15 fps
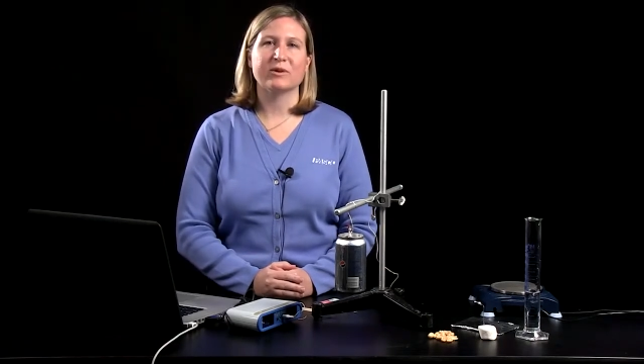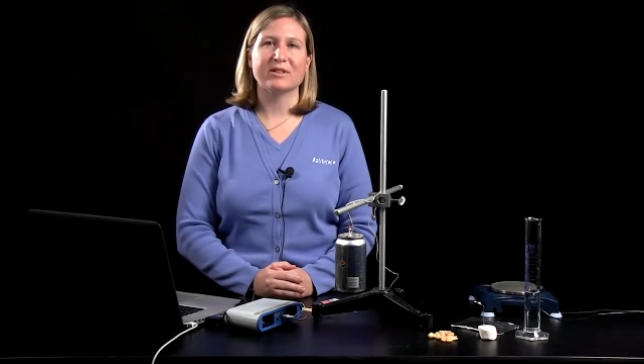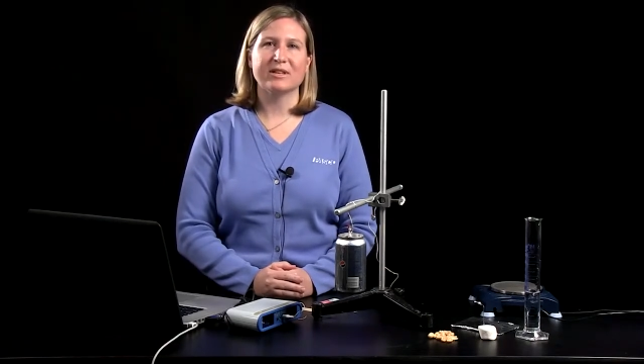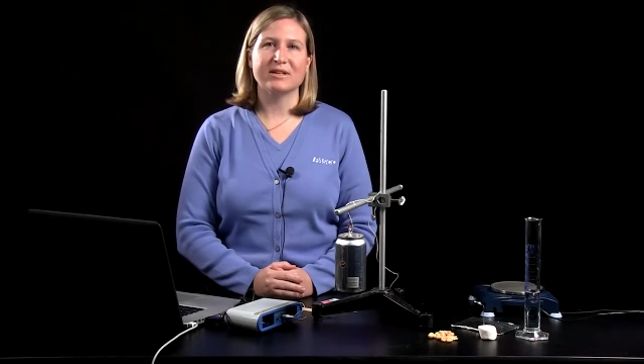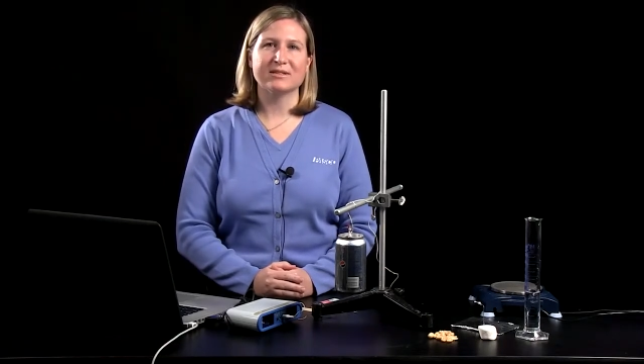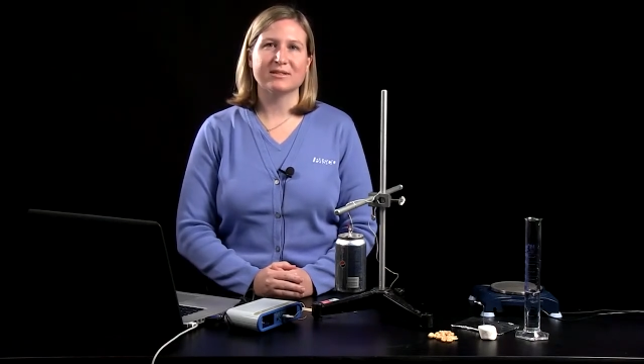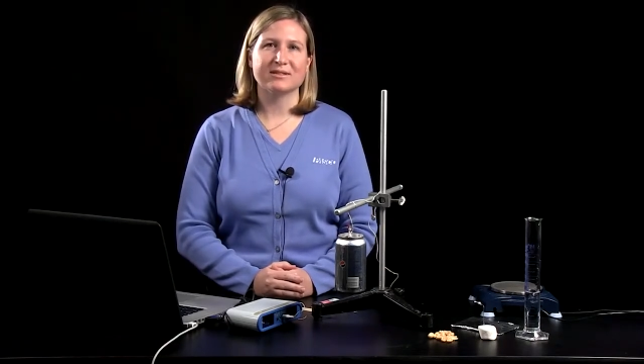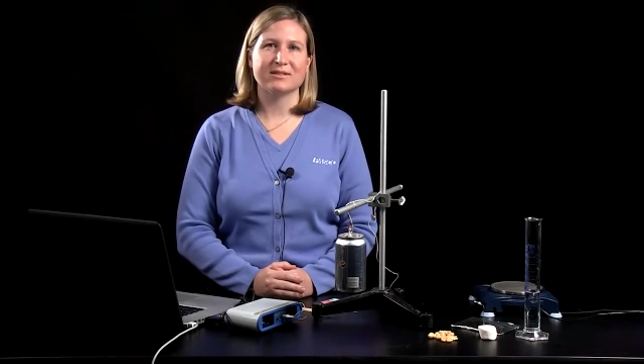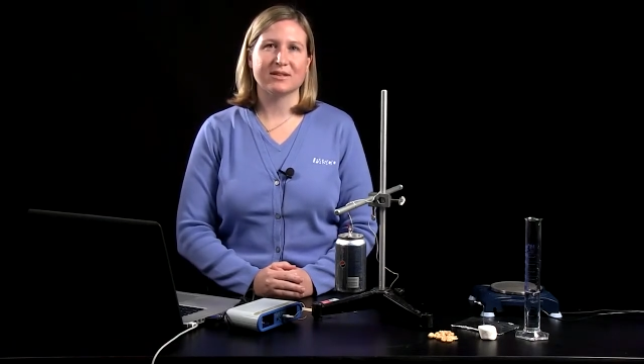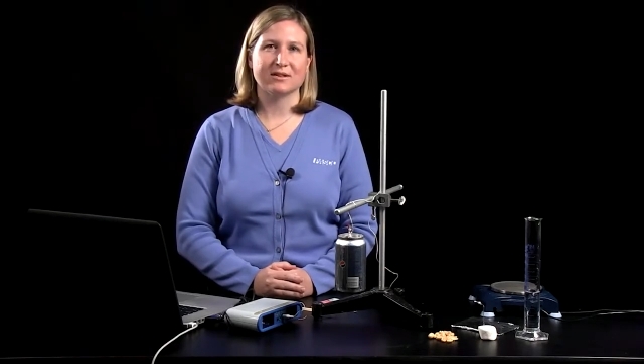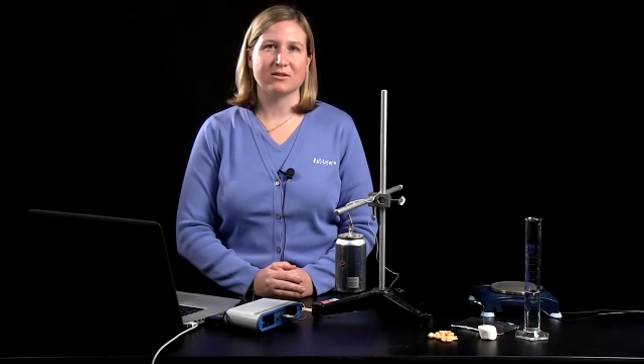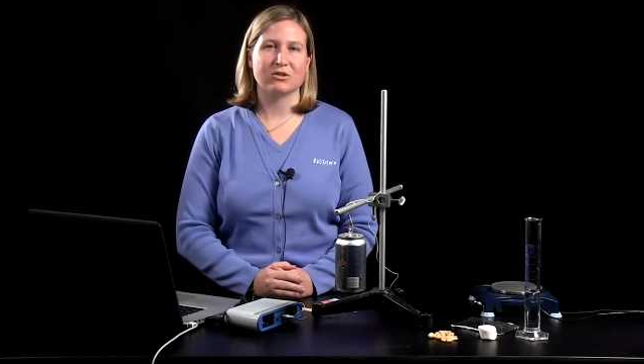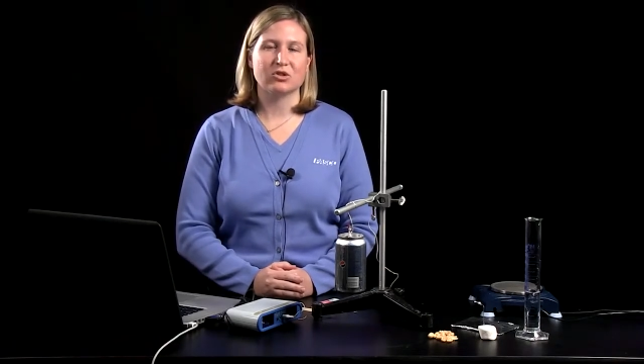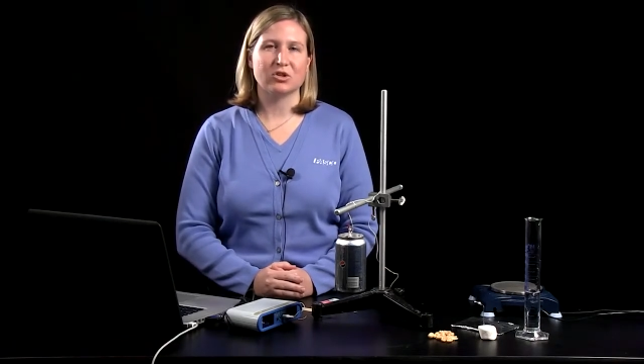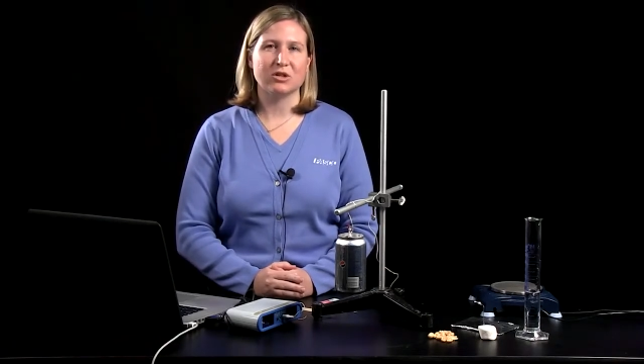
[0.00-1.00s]
releases
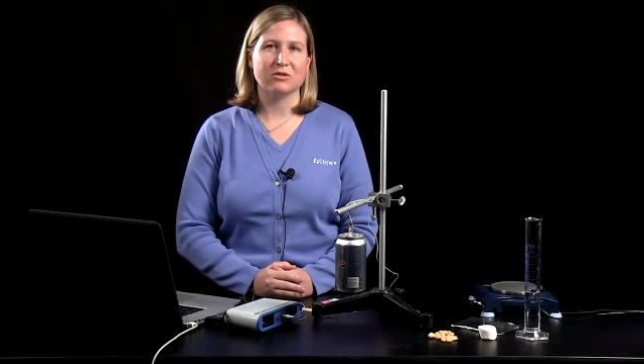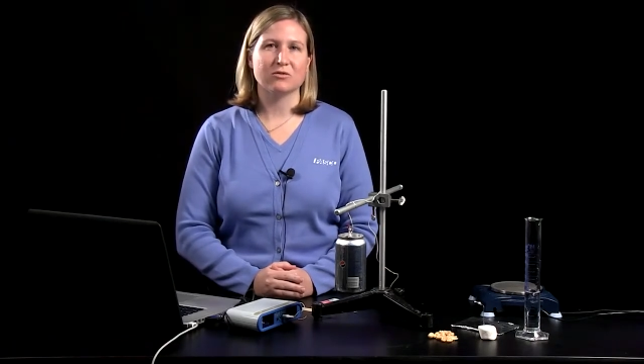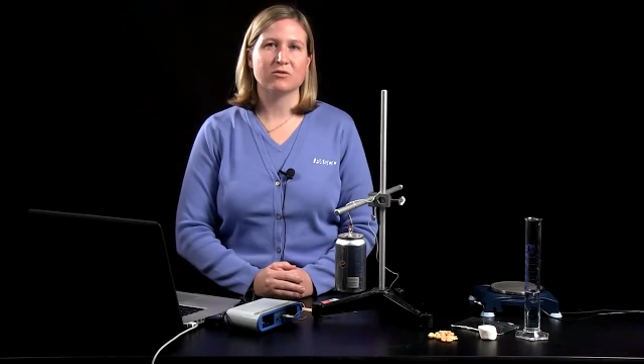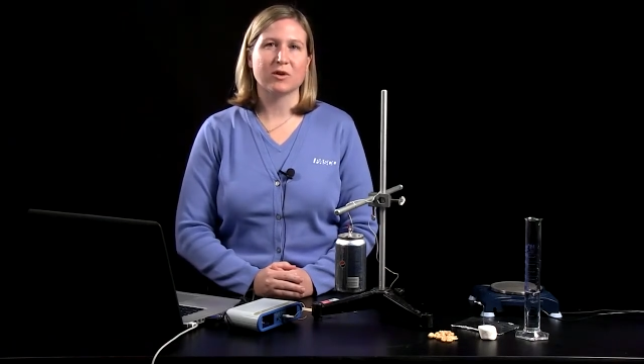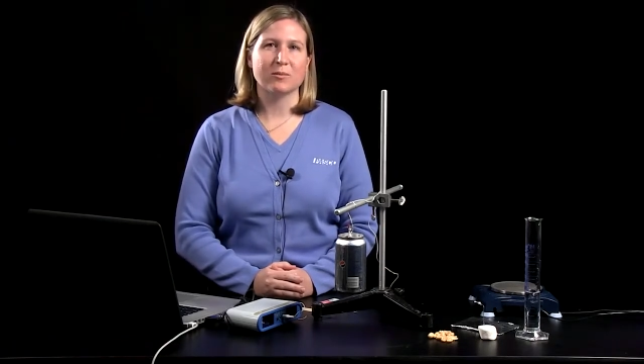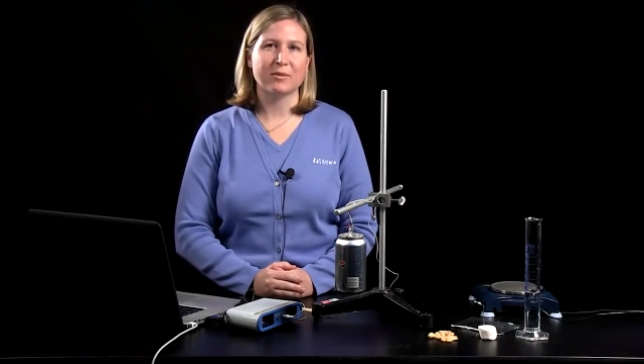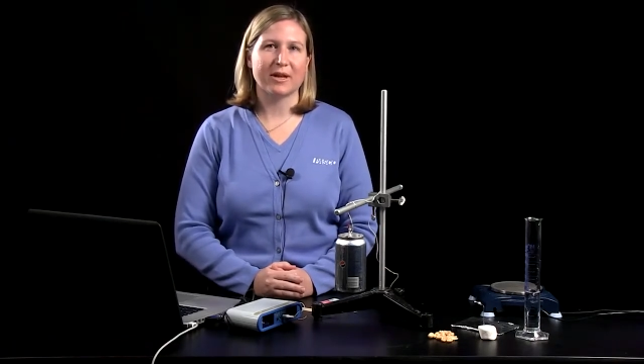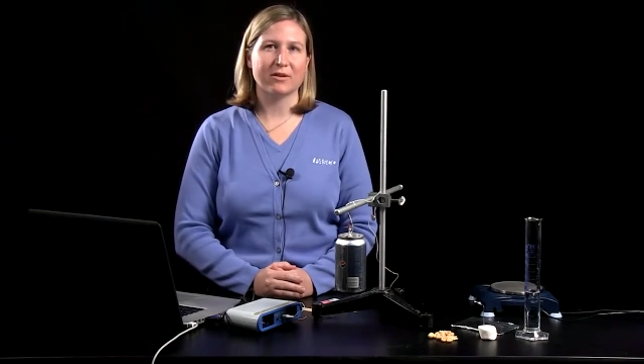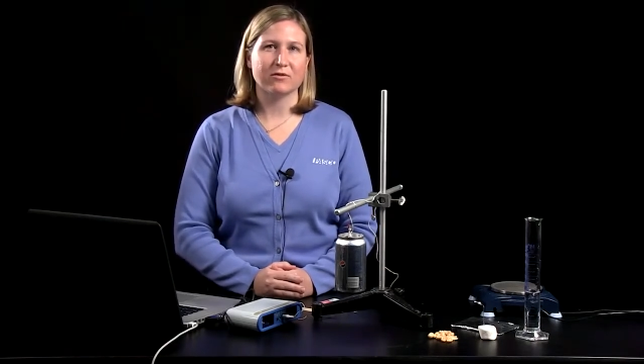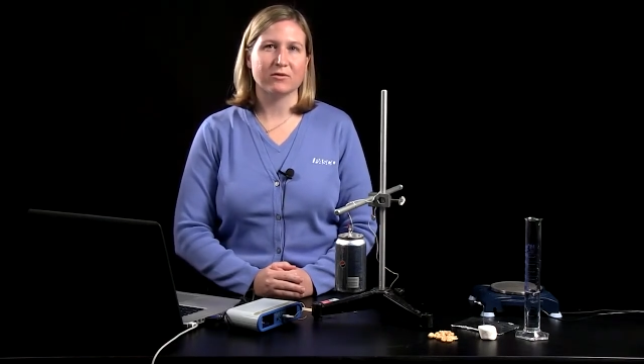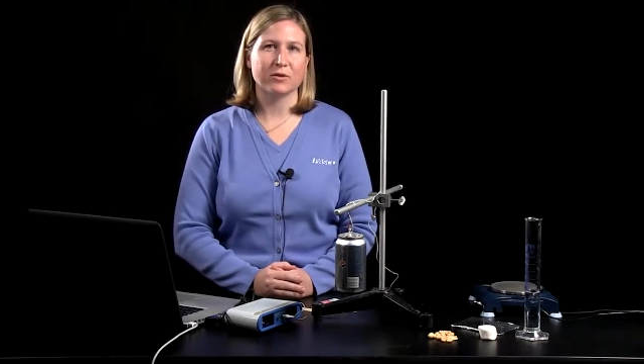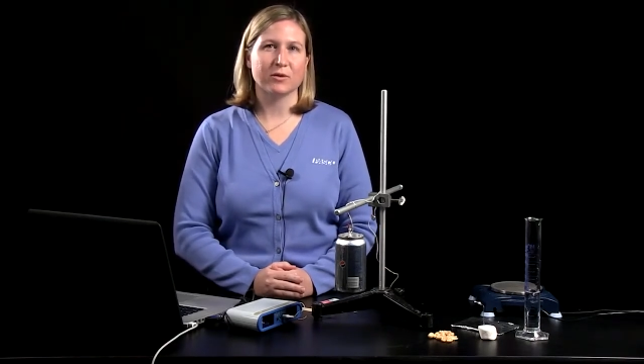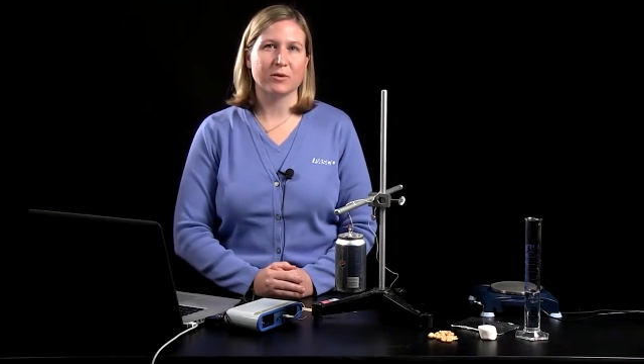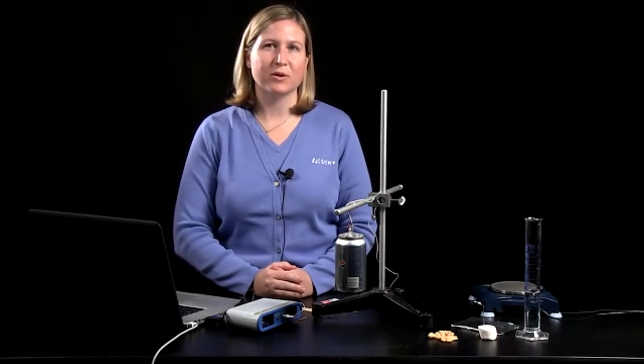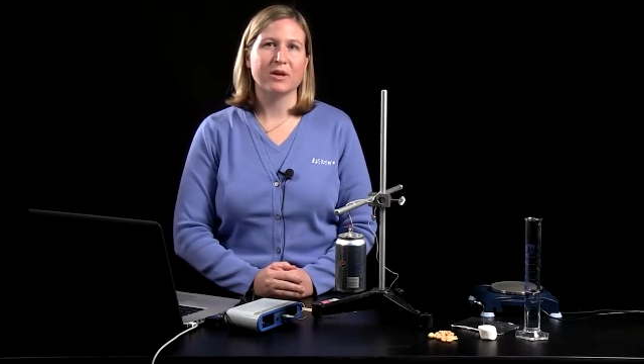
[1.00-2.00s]
energy from that
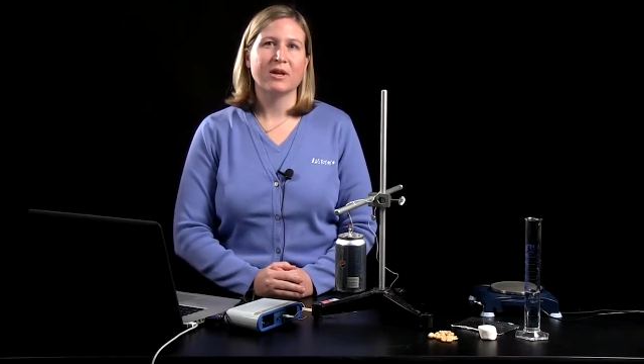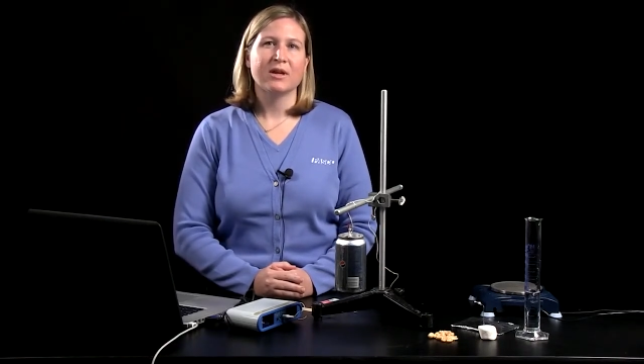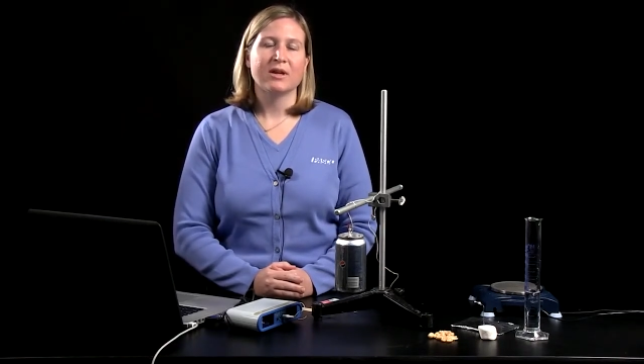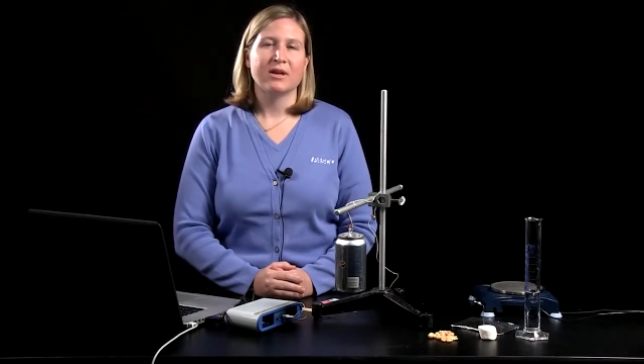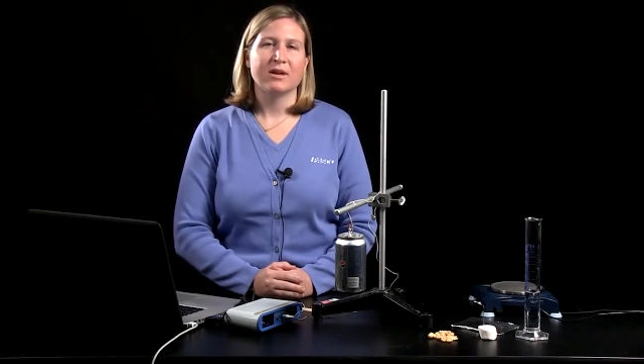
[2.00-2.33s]
food